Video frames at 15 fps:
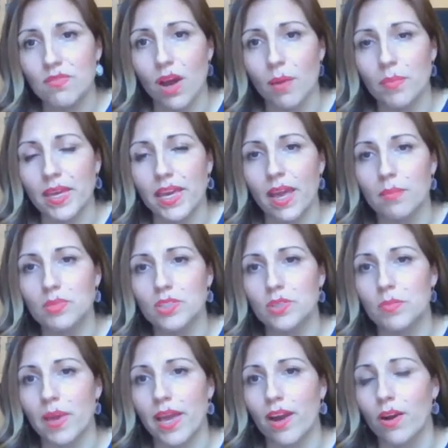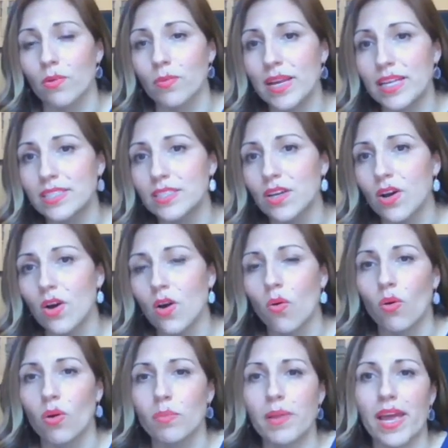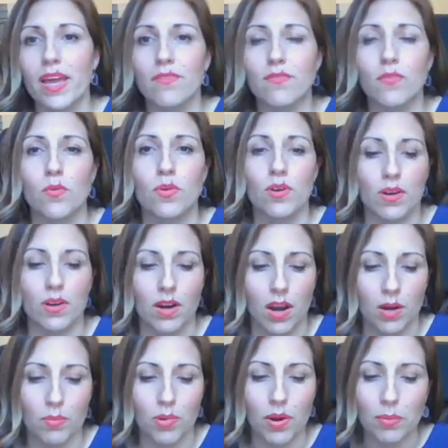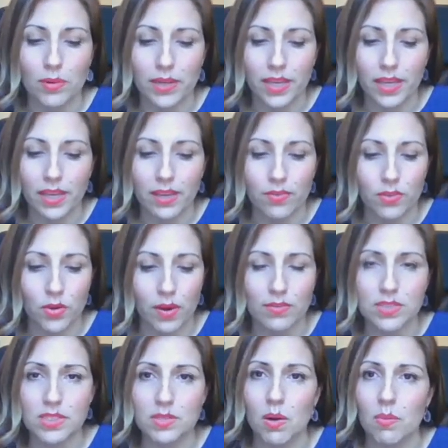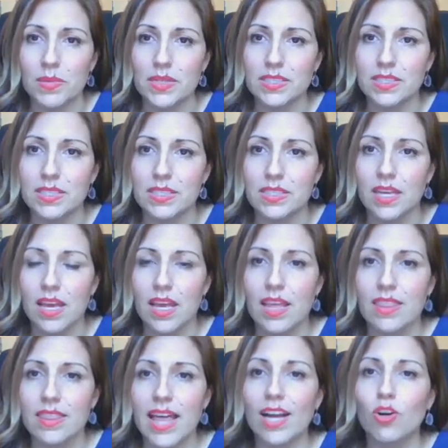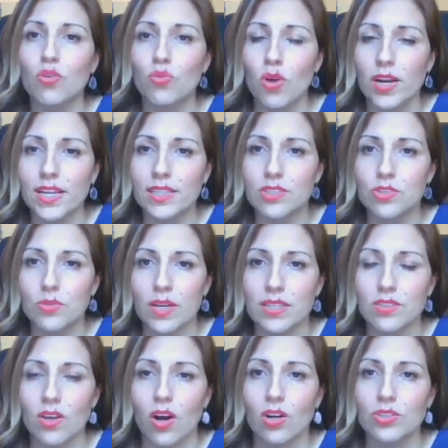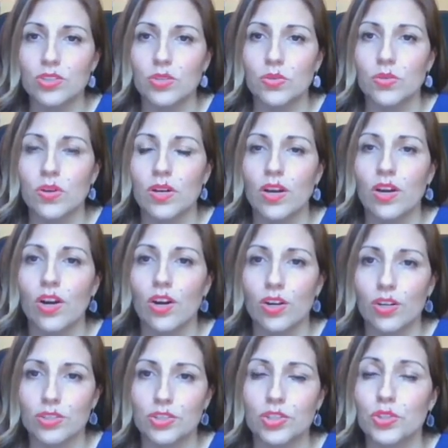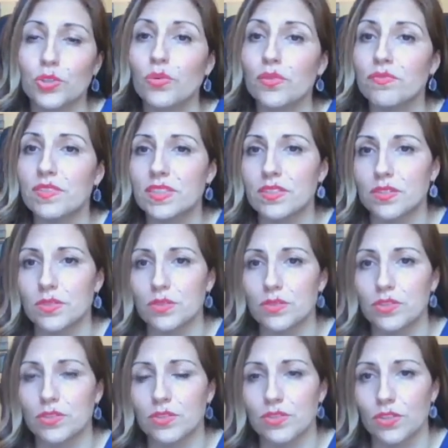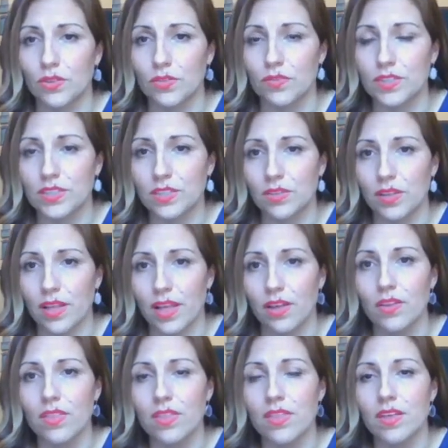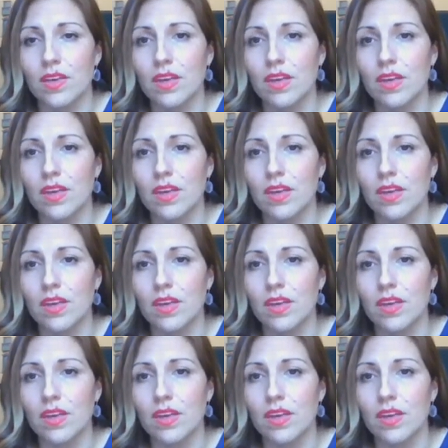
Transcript: of not being able to pay our rent or pay for our property if you have a small business, that chronic stress also hurts your physical health.